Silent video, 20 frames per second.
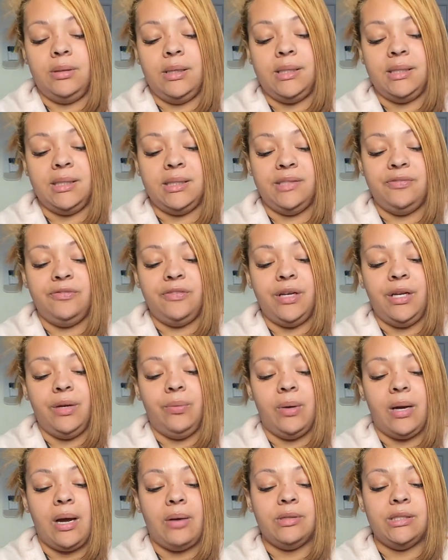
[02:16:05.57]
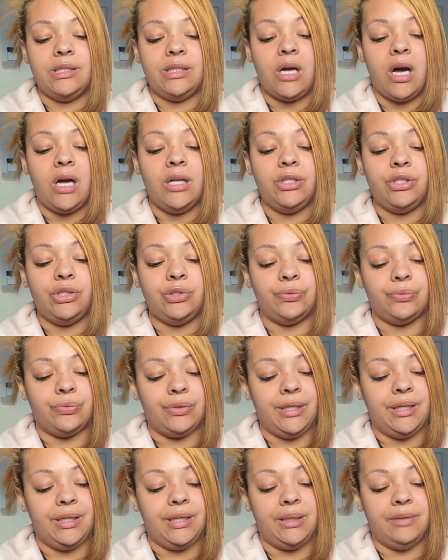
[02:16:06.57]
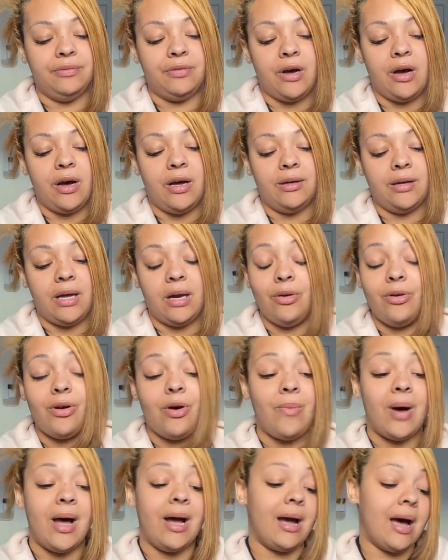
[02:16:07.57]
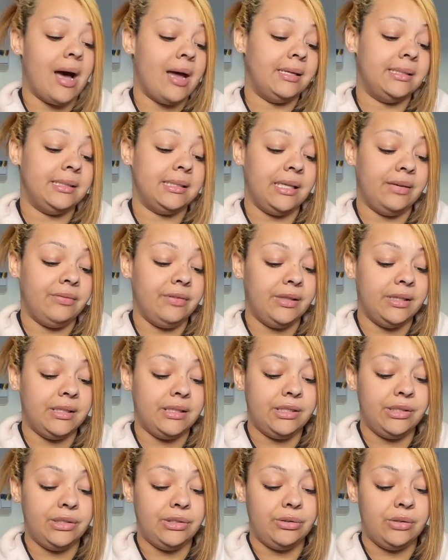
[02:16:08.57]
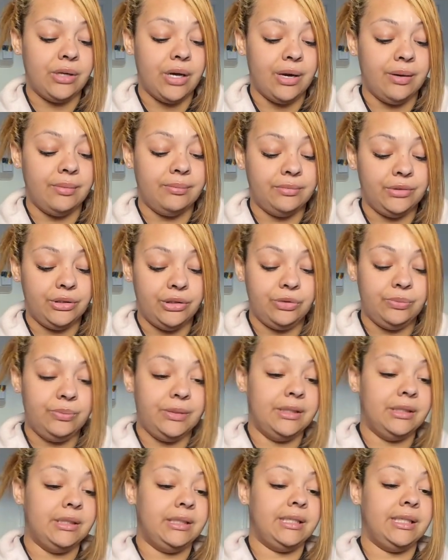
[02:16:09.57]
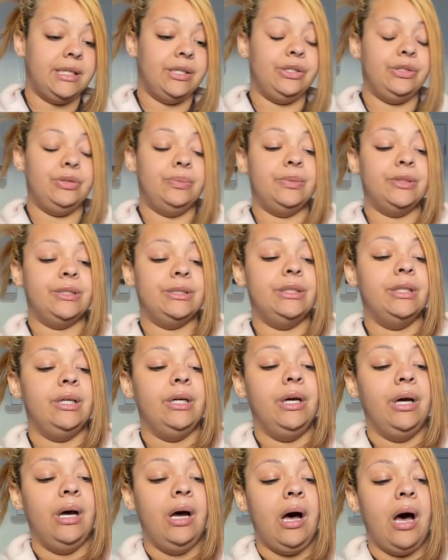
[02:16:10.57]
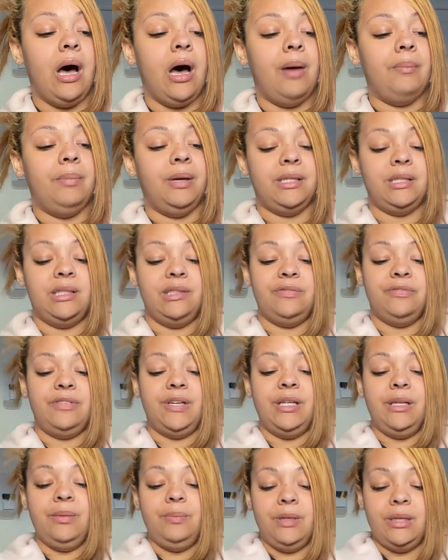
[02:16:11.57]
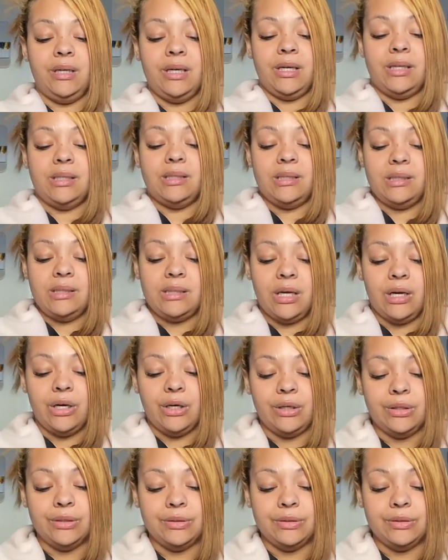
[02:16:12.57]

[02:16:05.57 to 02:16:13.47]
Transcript: it's funny, when I was taught to read, Yvonne, I don't know why God has given this to me to tell you, but it's funny because